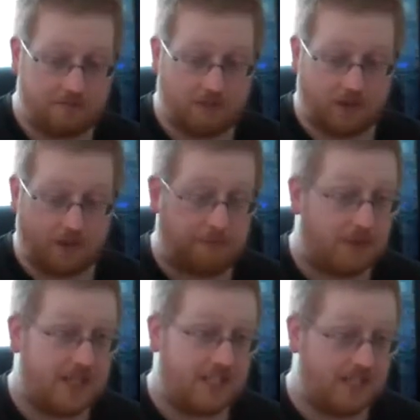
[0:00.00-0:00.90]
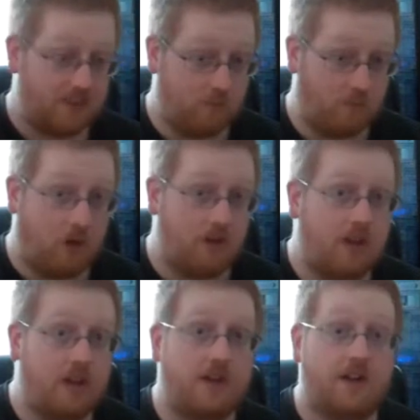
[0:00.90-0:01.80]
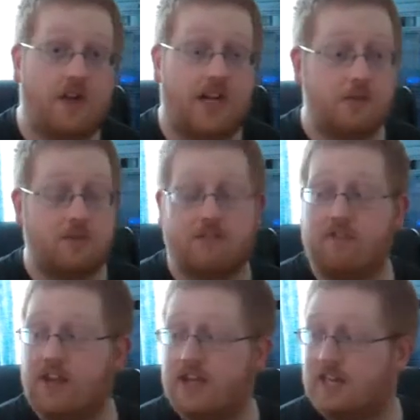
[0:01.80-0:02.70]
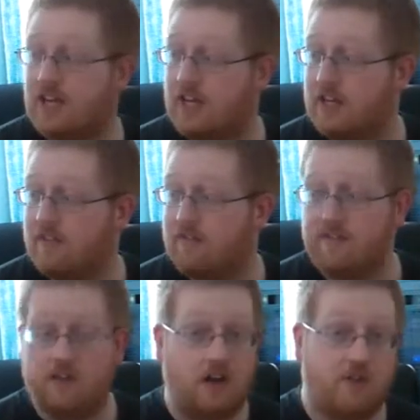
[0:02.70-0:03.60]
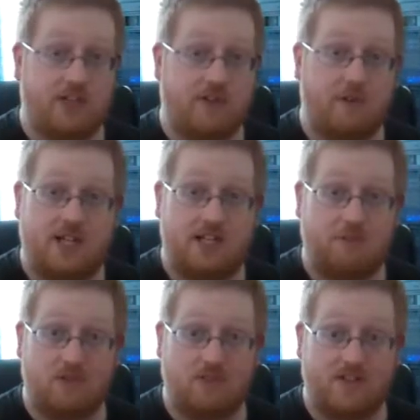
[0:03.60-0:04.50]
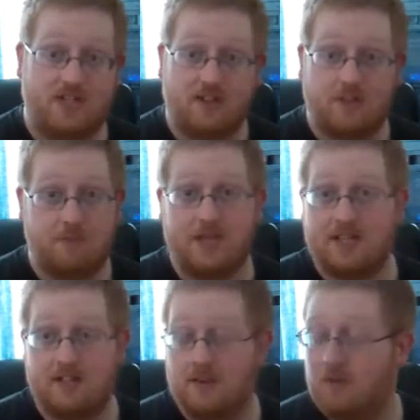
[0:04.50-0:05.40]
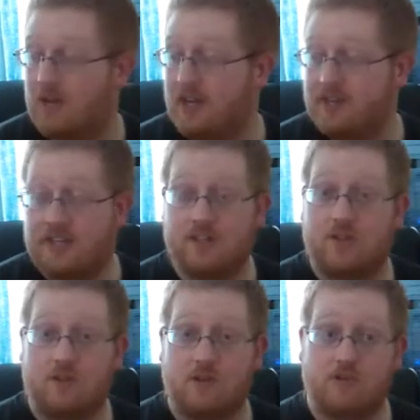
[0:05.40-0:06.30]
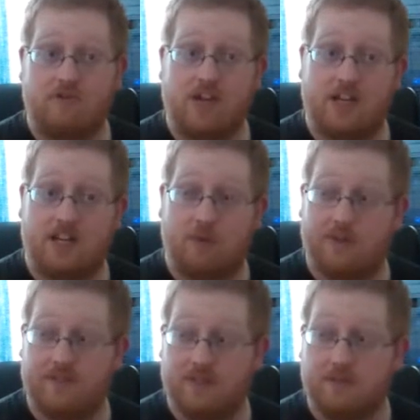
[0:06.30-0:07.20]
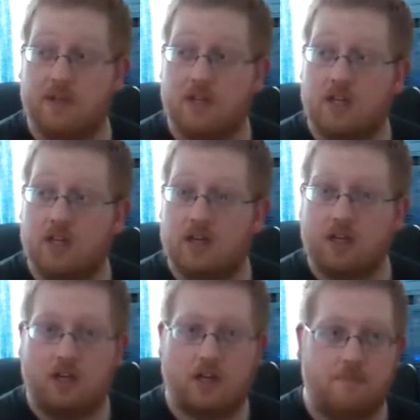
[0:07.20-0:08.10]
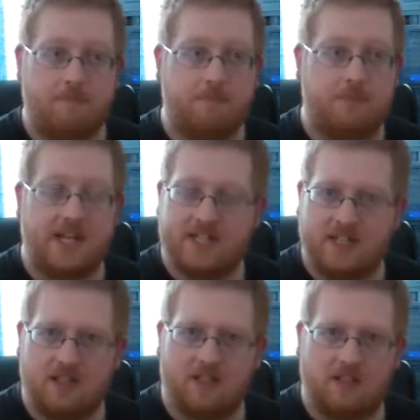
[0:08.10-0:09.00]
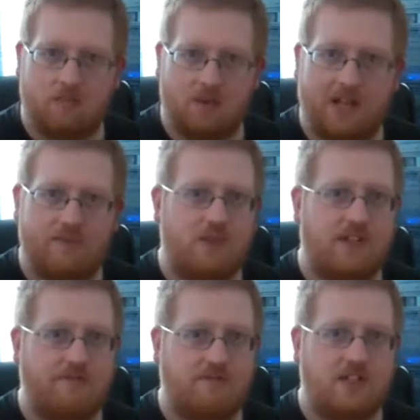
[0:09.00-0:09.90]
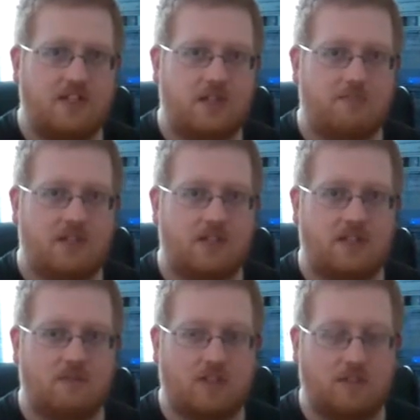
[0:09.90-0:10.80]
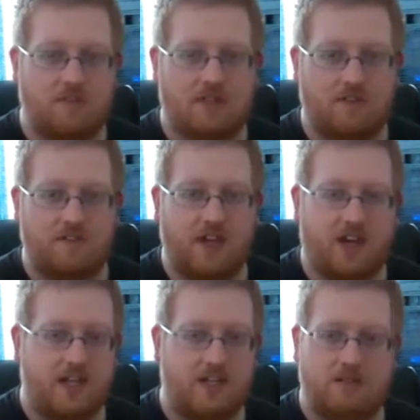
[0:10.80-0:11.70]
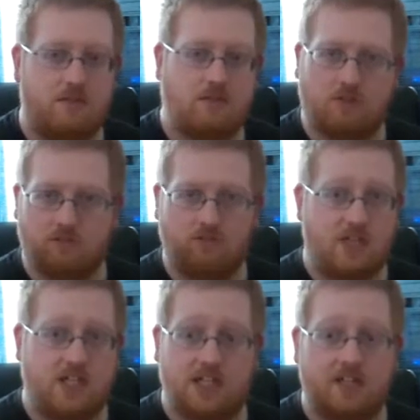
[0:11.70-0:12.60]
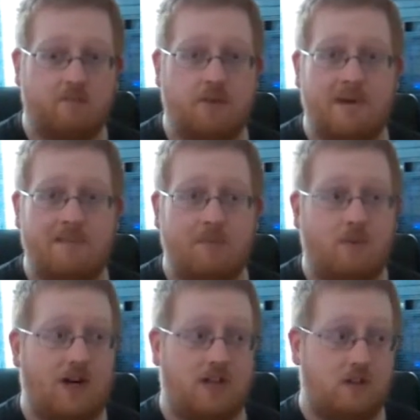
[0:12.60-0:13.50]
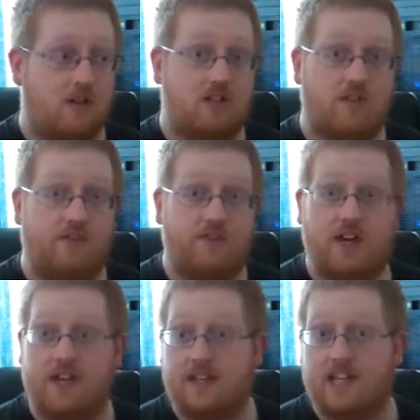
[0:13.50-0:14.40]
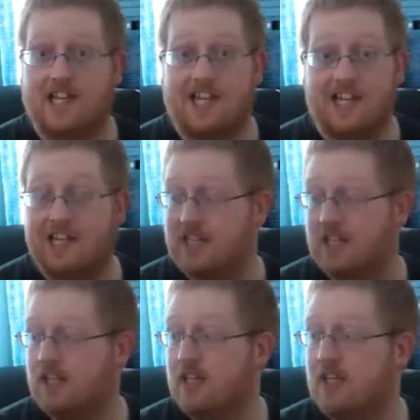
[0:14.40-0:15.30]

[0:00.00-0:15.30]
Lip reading: on the PlayStation 1, and it was great, and I've already played a bunch of this on the PS2, and it's also great. However, I'm guessing there's some level differences, because there was some stuff that I just really didn't remember, while other stuff I clearly did.